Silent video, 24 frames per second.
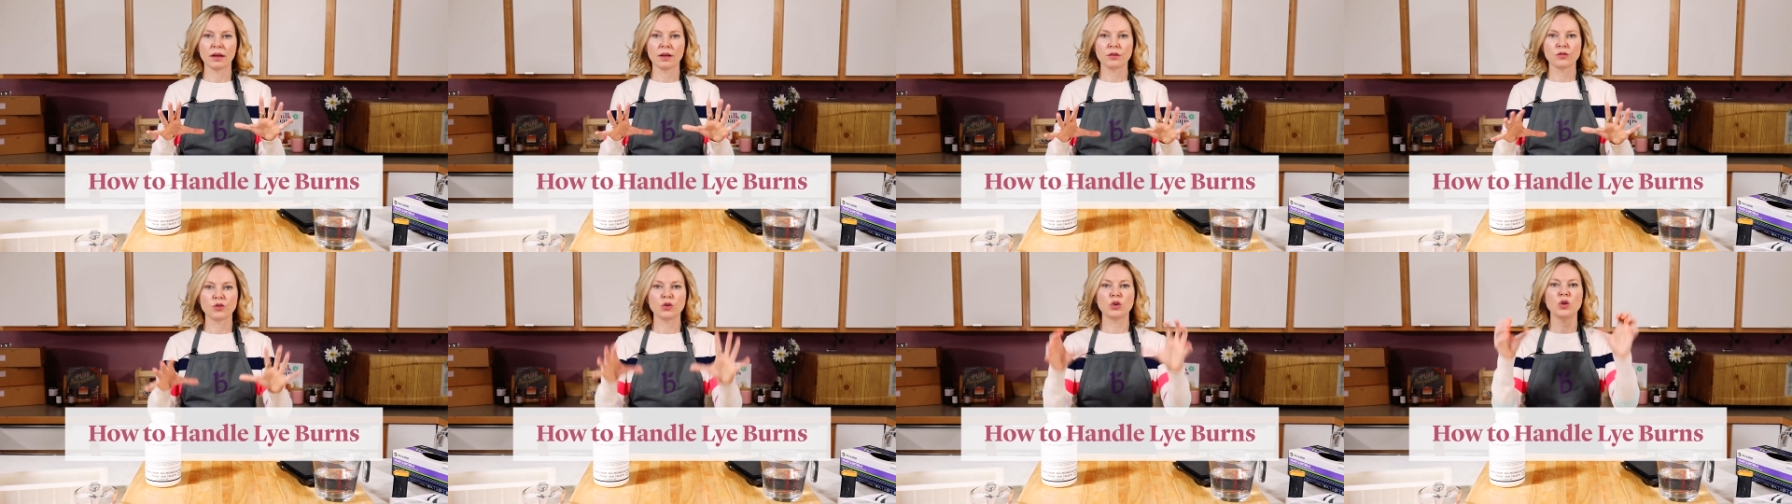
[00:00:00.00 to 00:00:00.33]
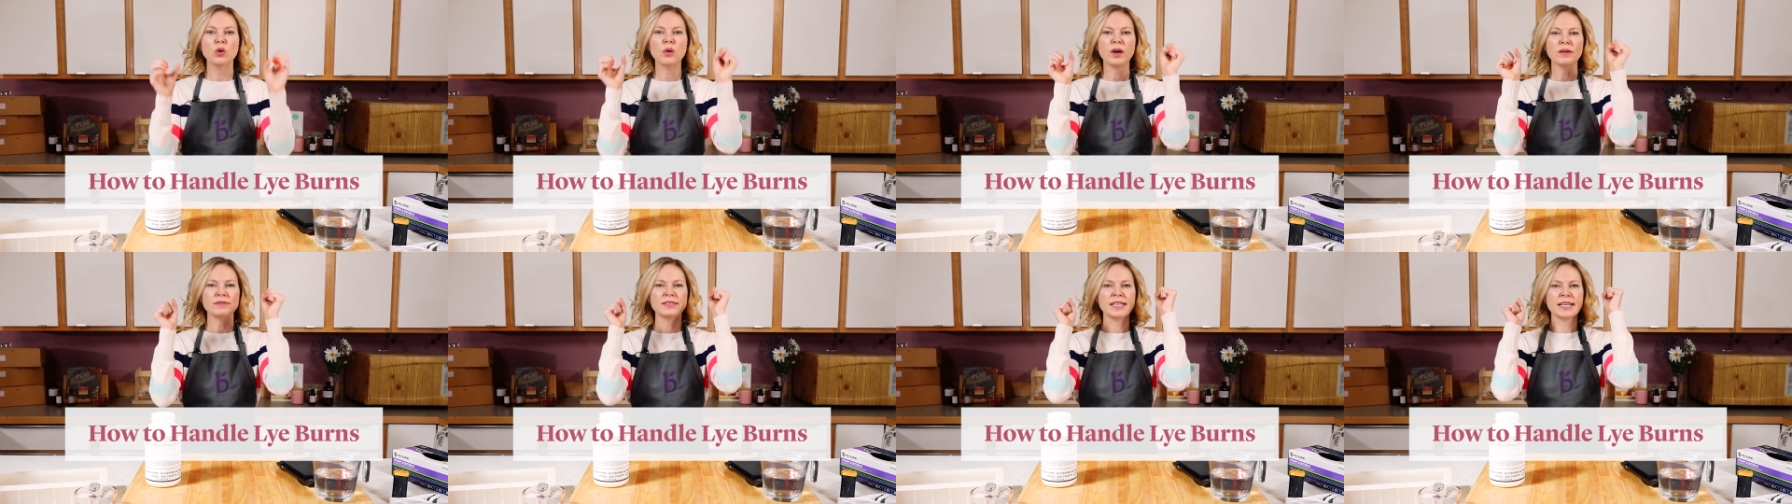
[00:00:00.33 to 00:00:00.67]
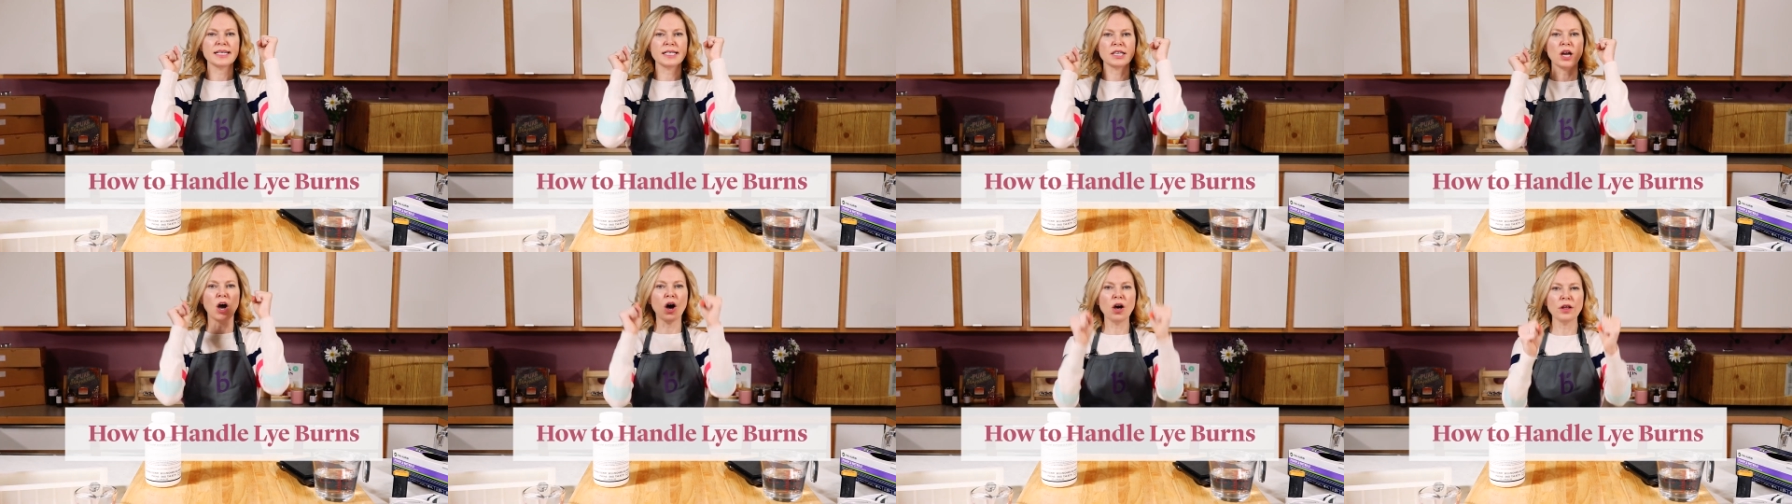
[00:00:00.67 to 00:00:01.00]
So you have
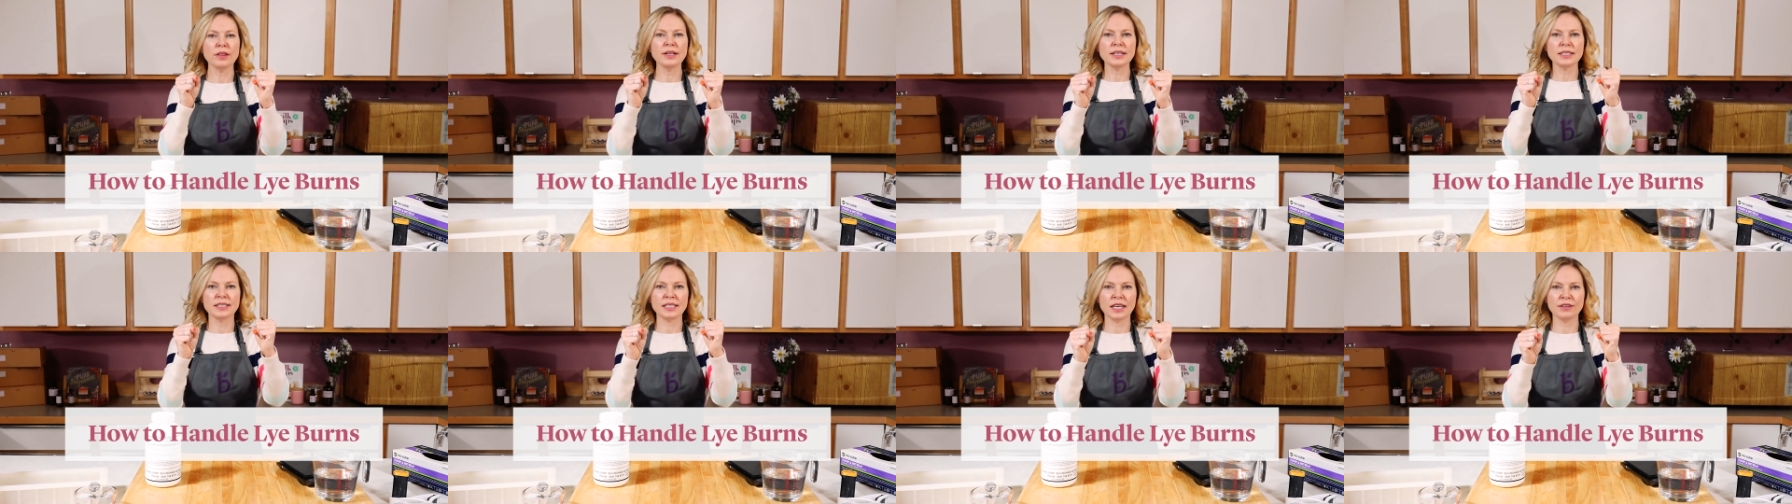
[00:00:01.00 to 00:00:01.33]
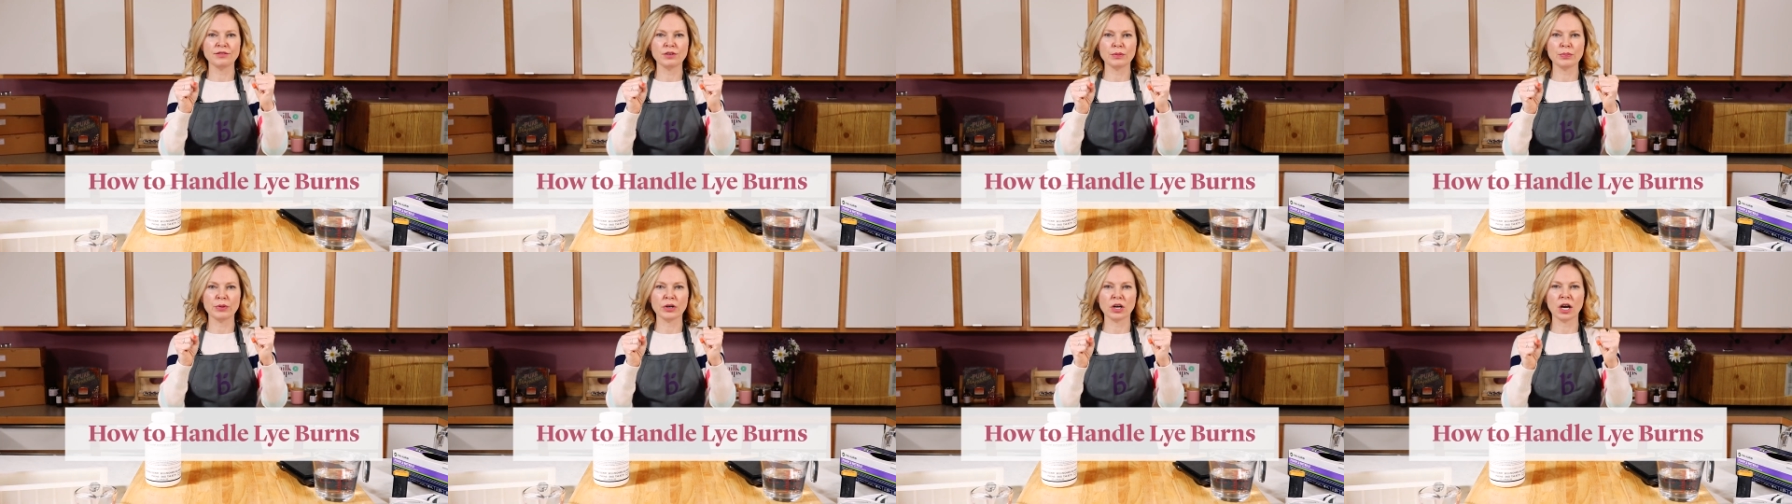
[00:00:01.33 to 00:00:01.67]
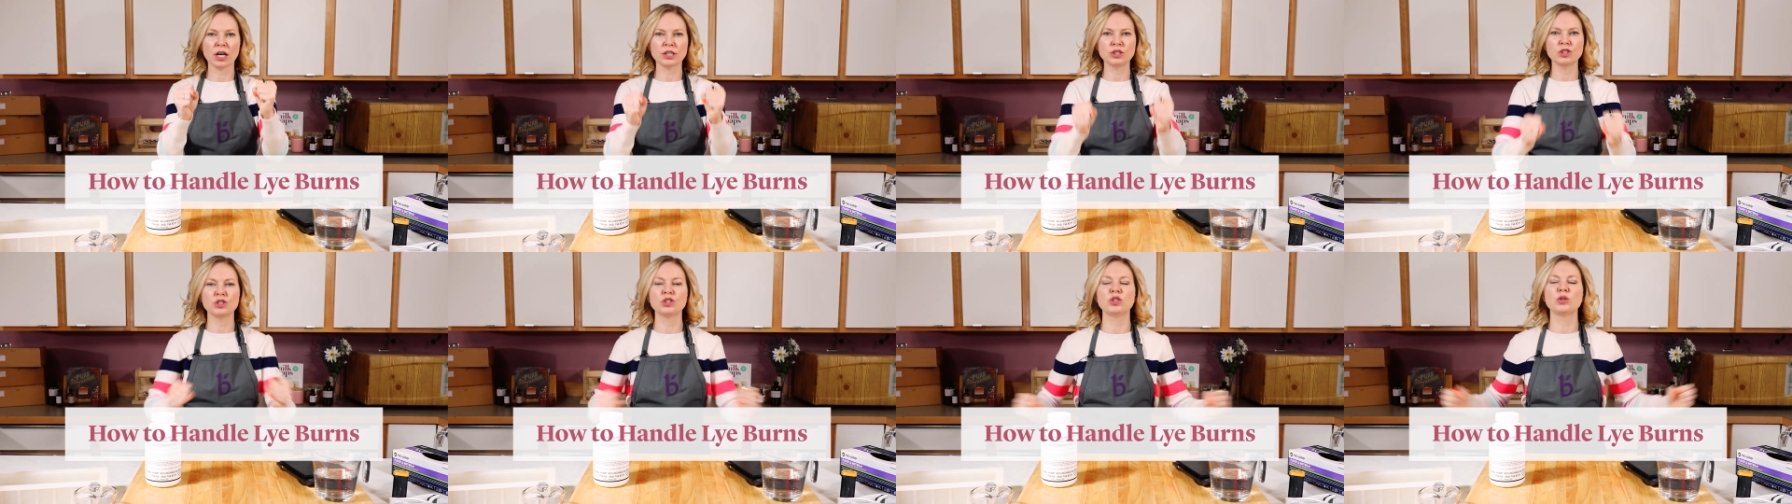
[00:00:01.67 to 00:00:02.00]
taken all these safety
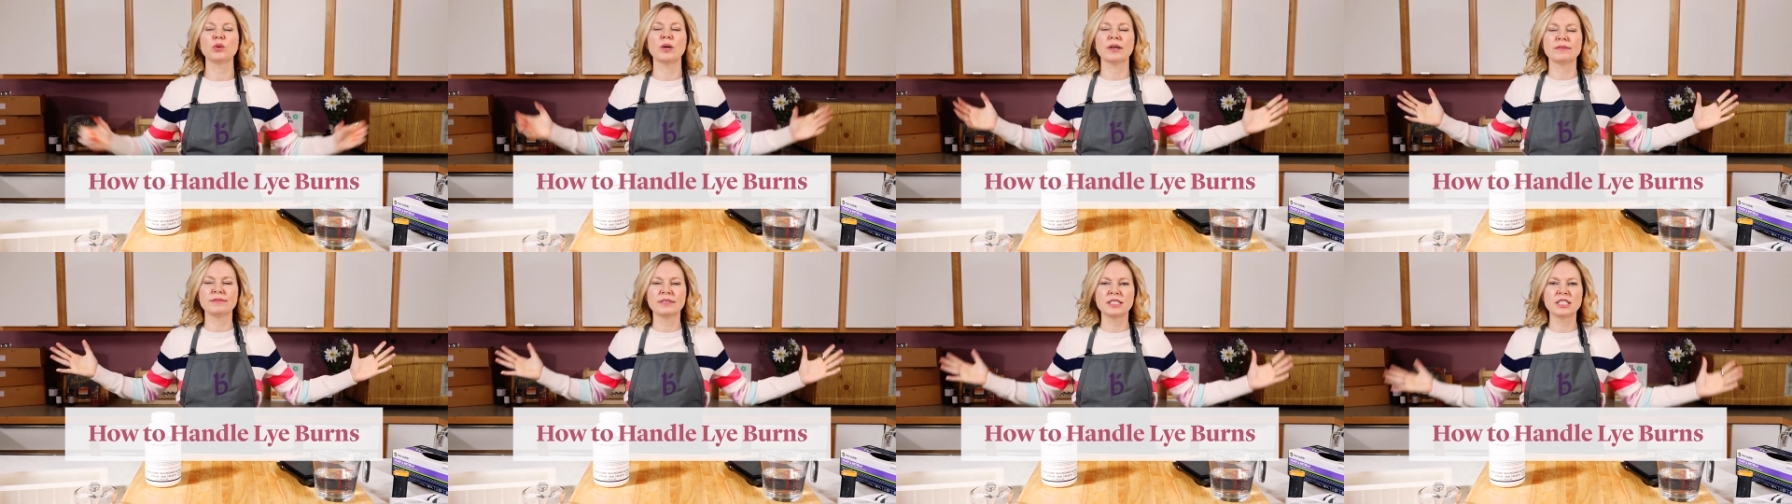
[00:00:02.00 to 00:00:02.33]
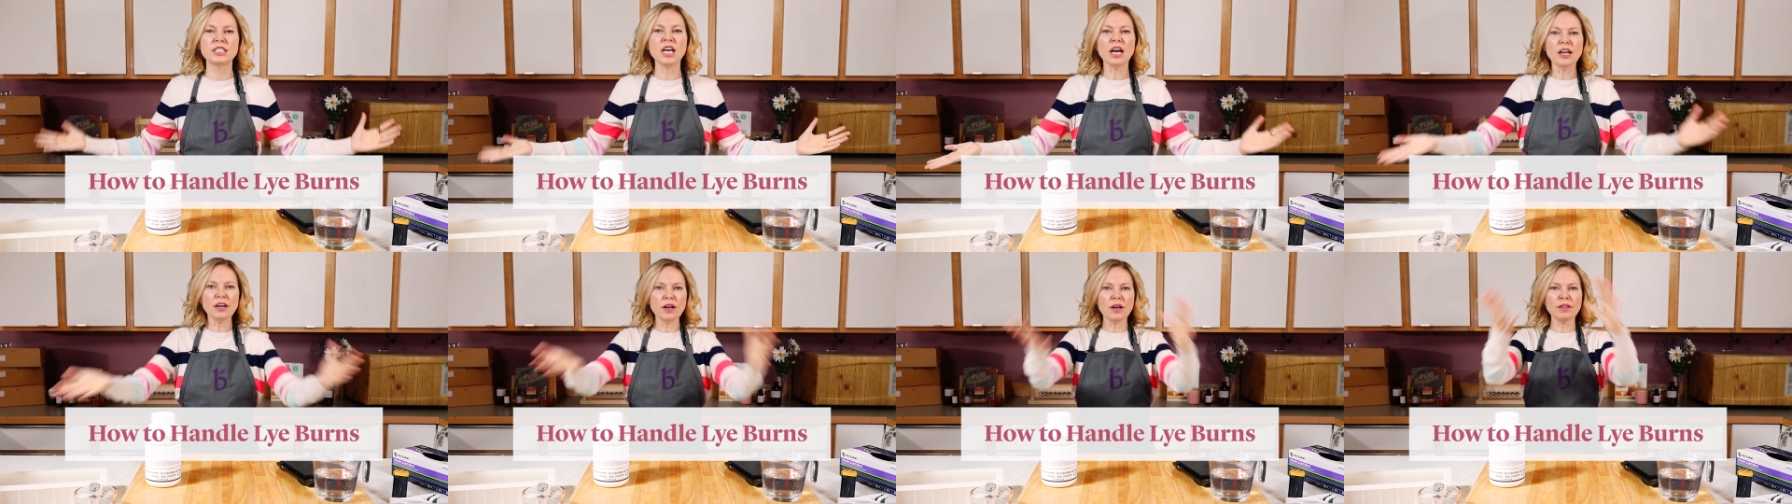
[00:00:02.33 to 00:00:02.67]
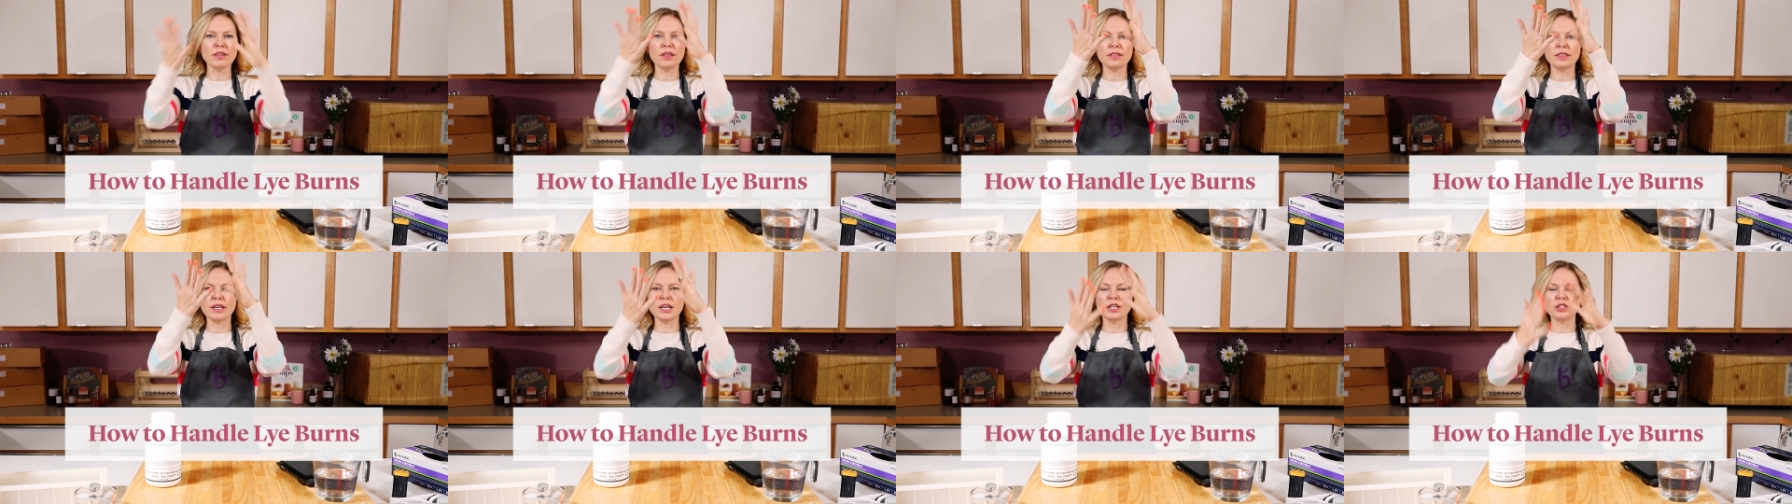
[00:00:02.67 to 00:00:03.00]
precautions, you have done all
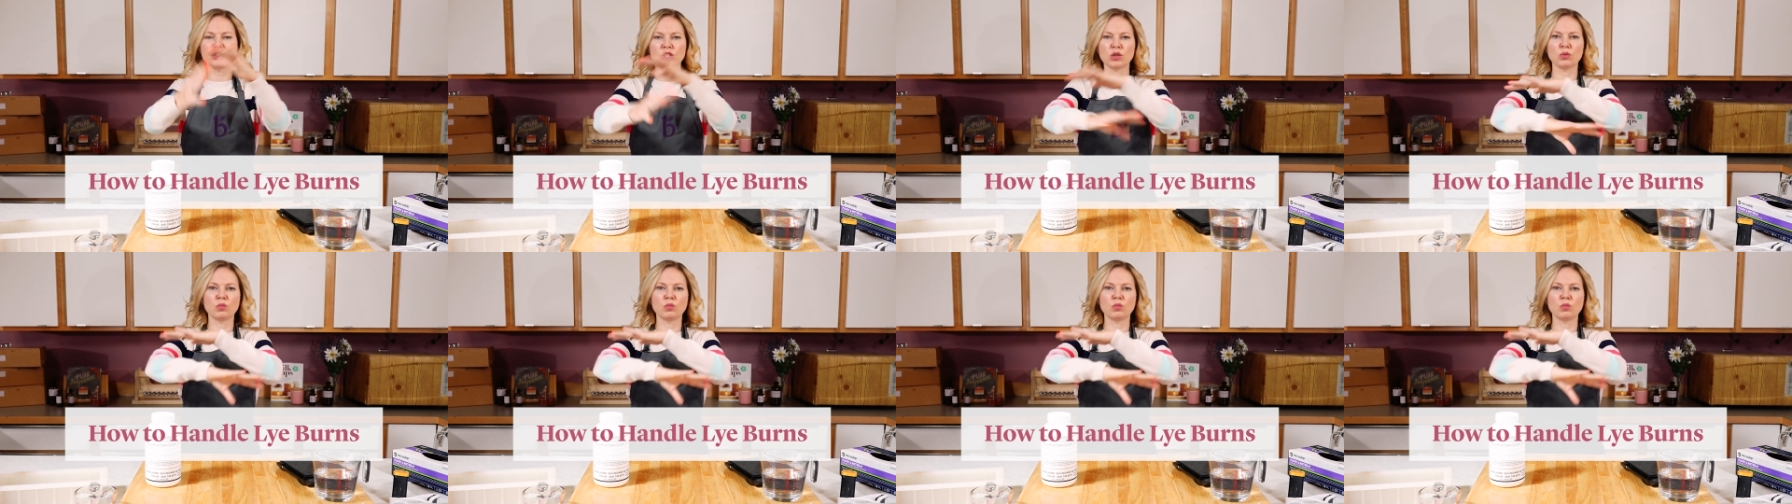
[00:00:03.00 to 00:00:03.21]
the things,